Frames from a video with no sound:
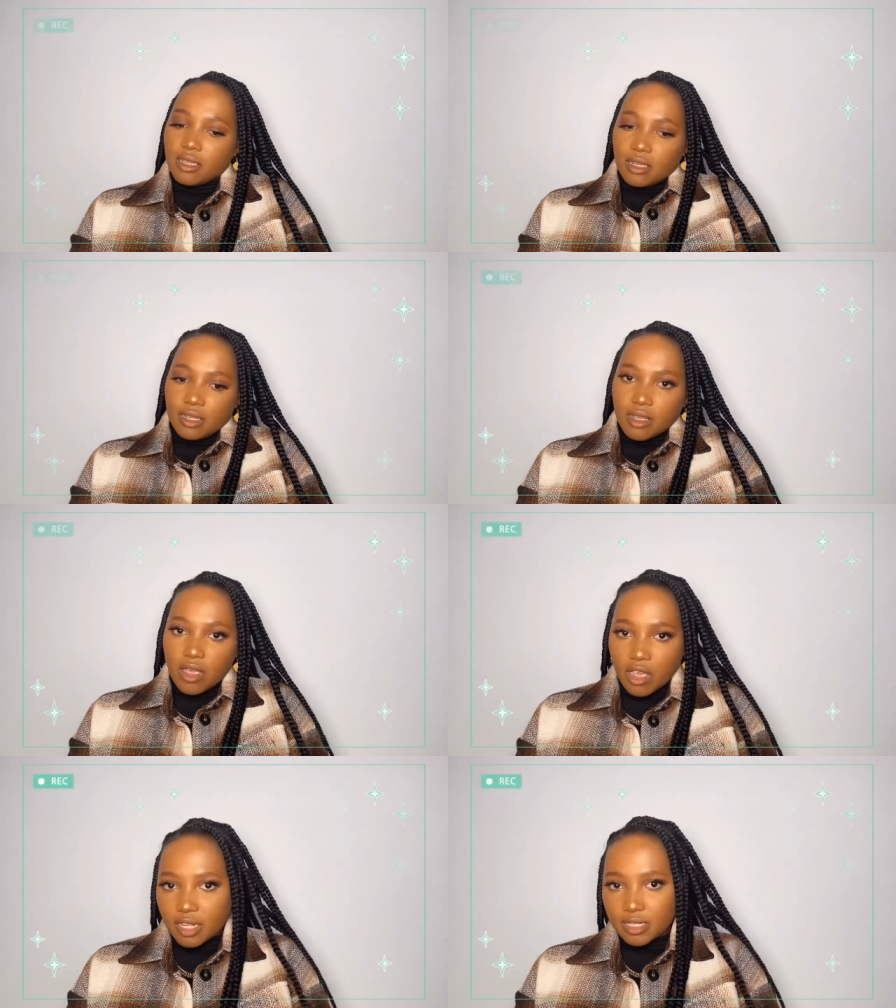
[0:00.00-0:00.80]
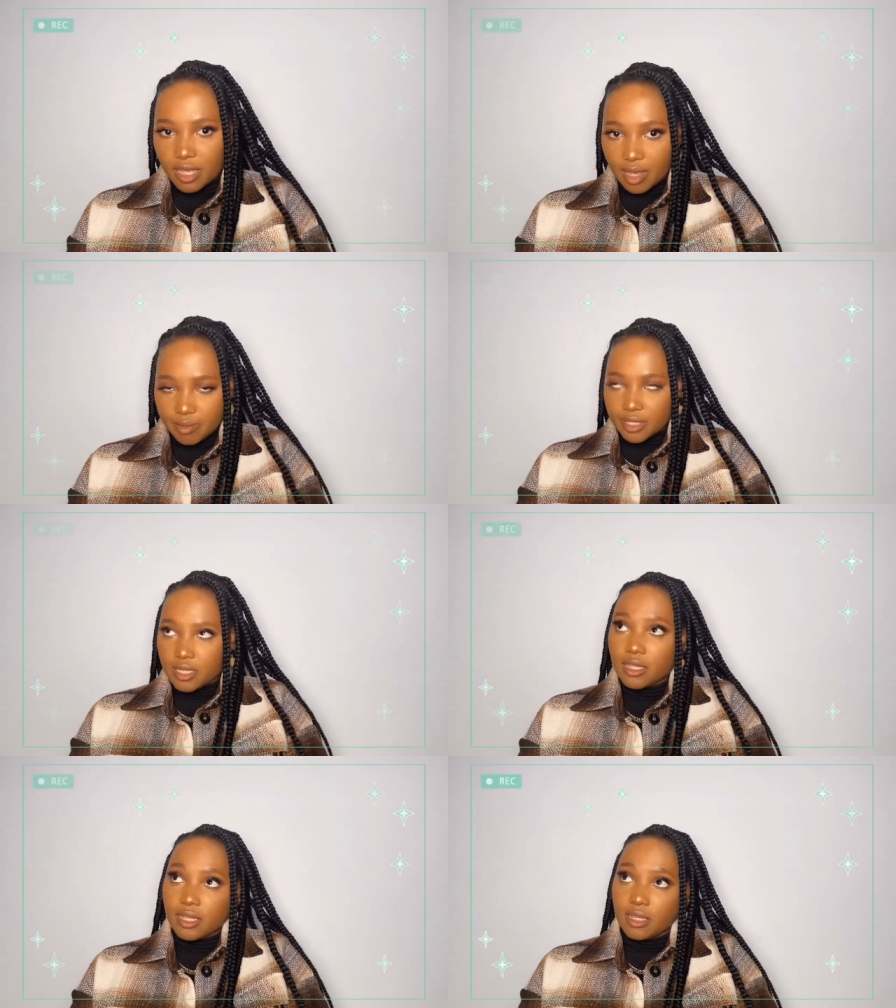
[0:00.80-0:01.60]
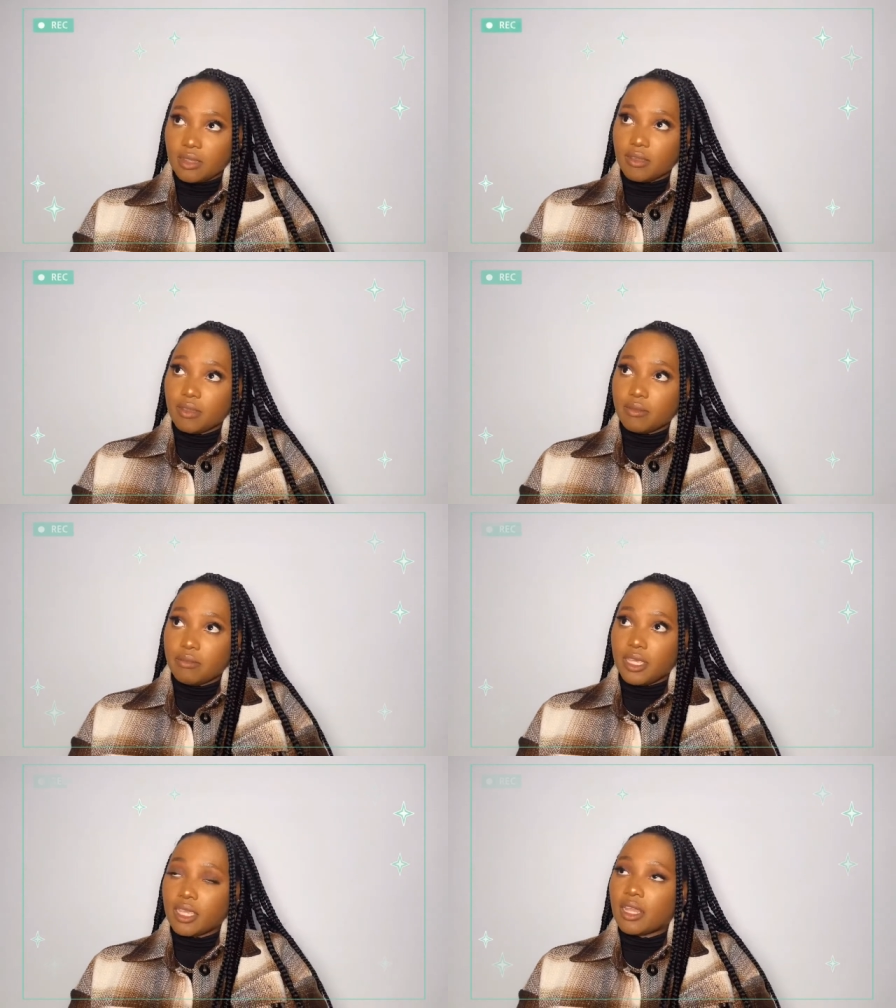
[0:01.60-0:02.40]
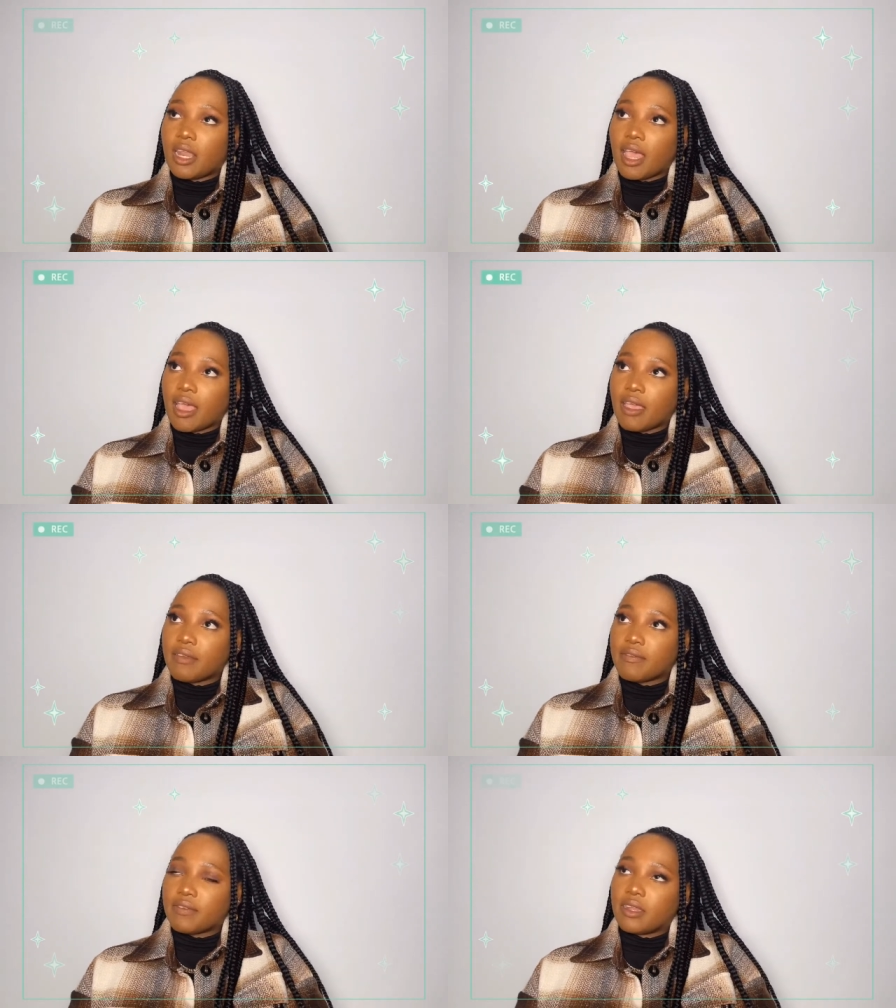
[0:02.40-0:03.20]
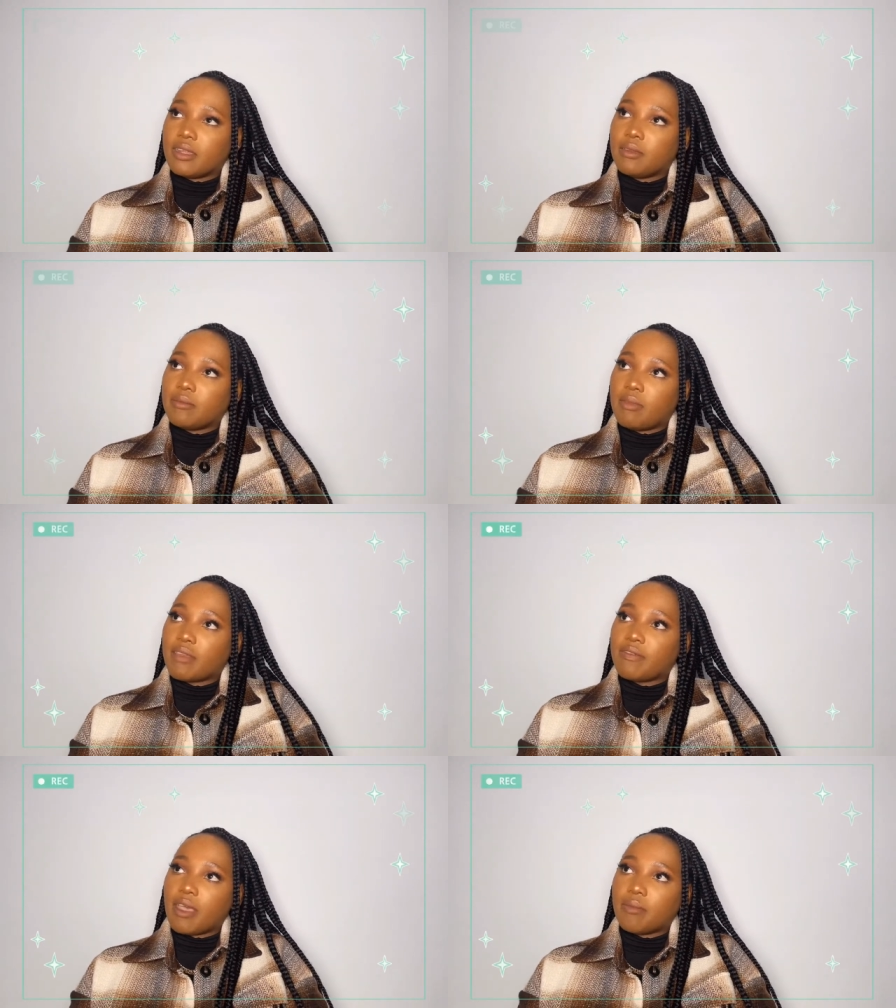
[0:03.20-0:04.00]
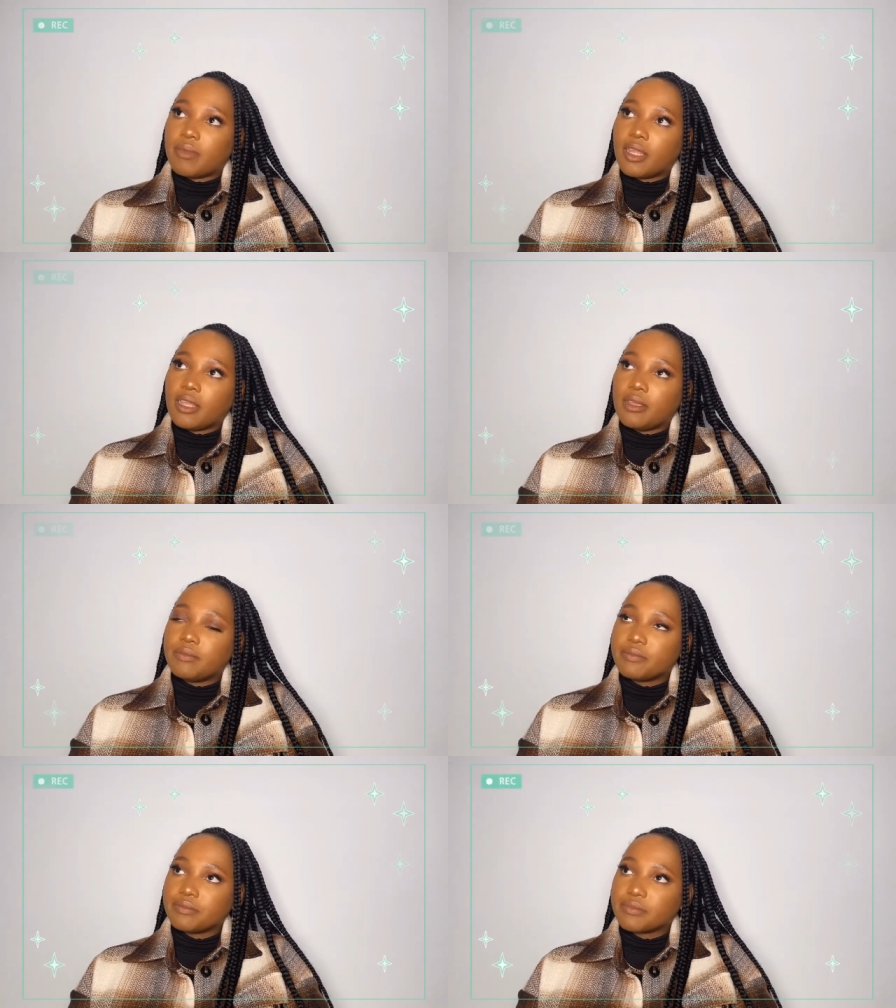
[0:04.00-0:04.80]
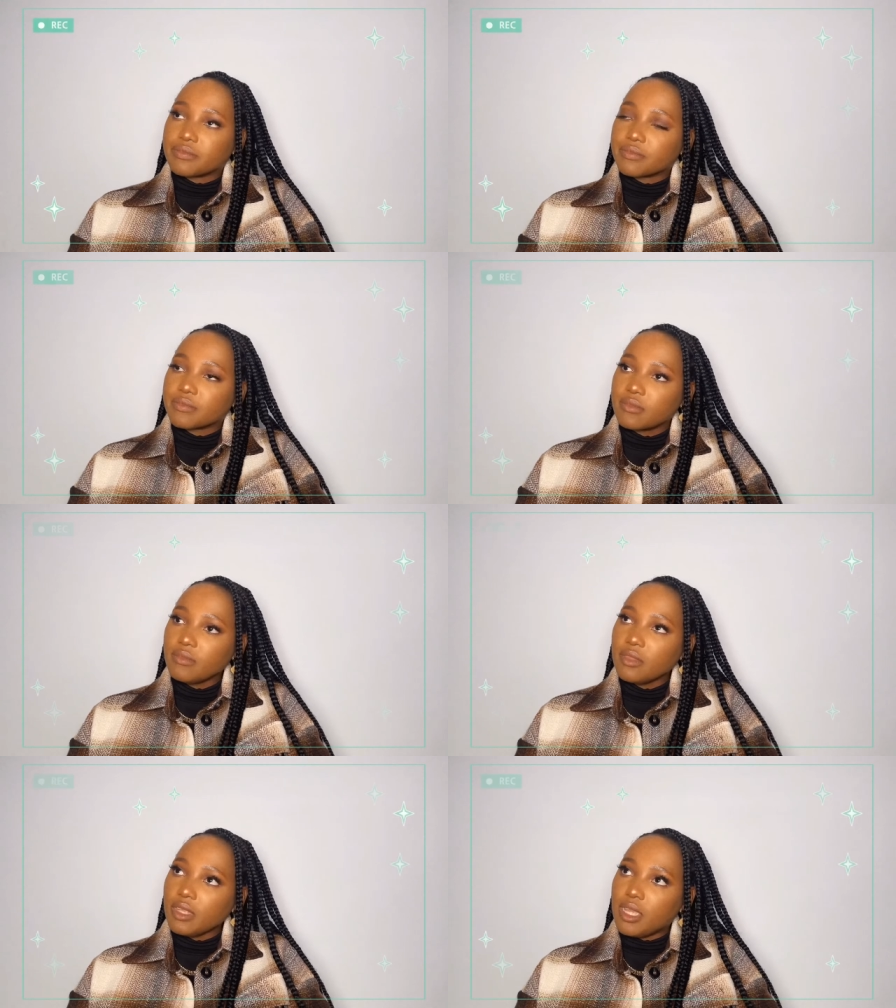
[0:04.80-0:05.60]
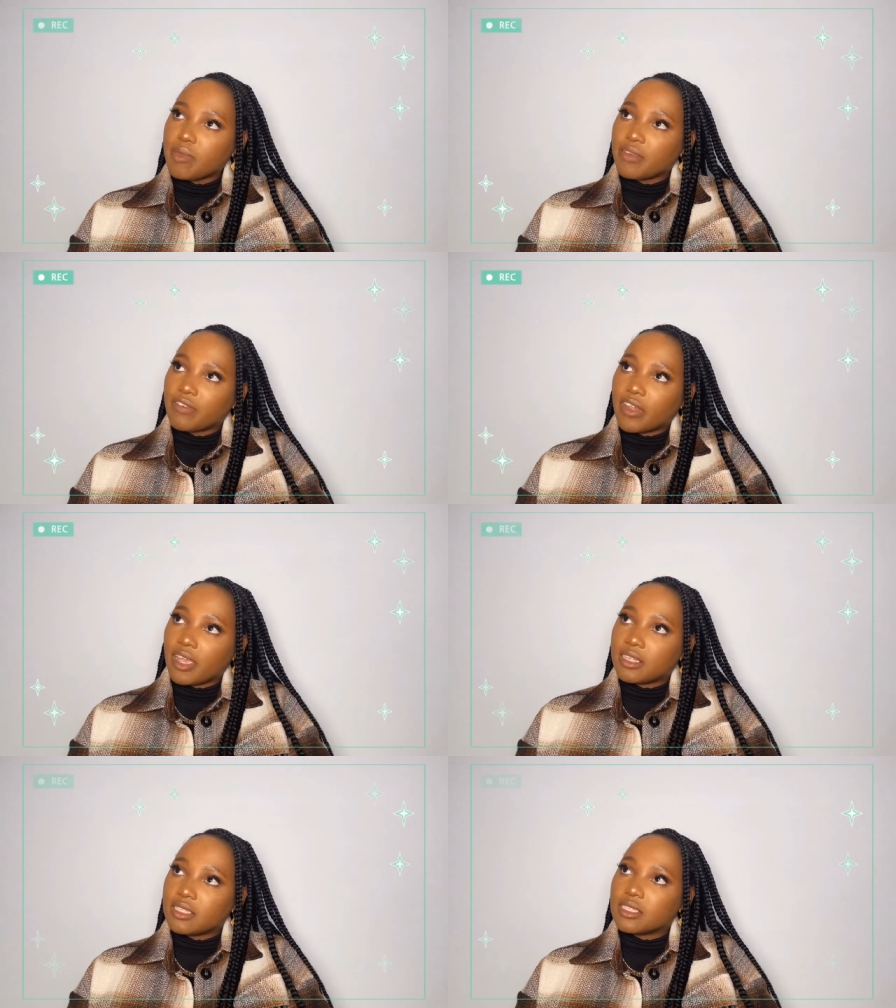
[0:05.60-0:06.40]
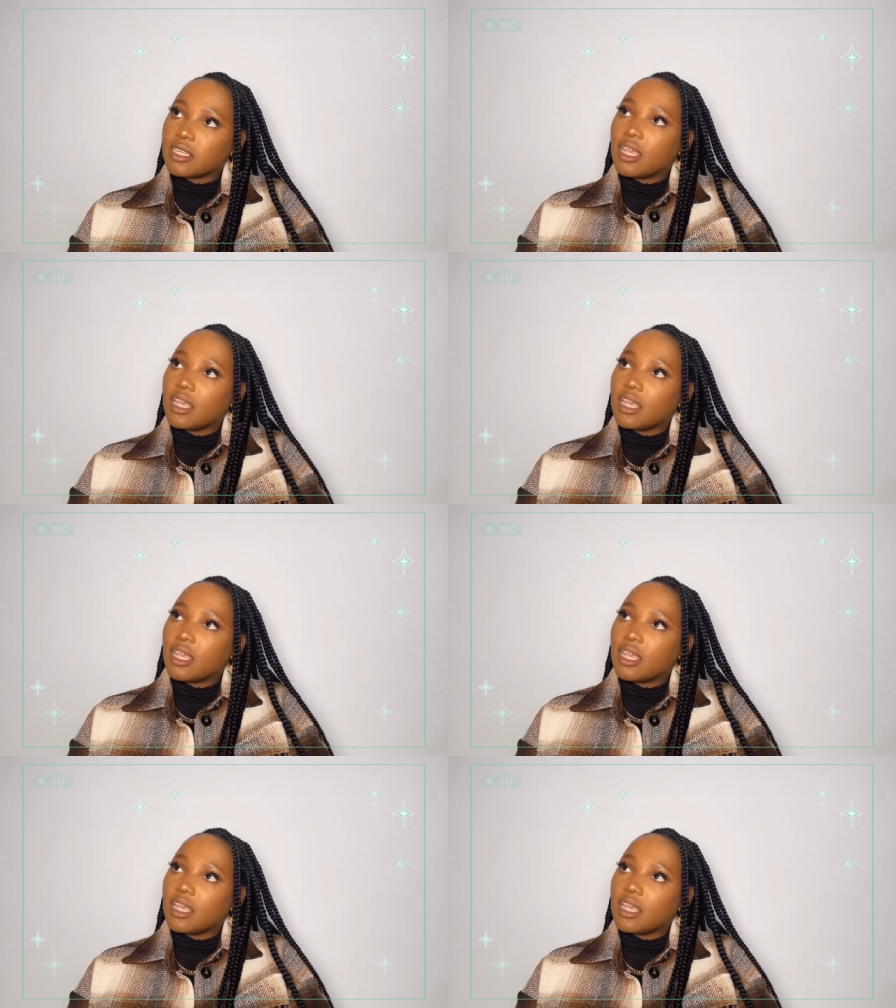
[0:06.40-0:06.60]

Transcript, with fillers: God has kept me alive and my family and my friends.